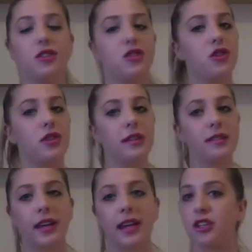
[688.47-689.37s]
the
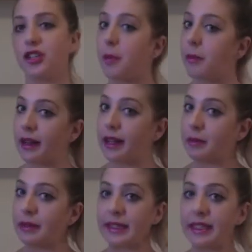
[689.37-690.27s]
students can interpret it
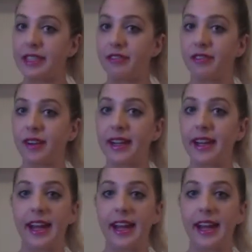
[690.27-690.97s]
completely different.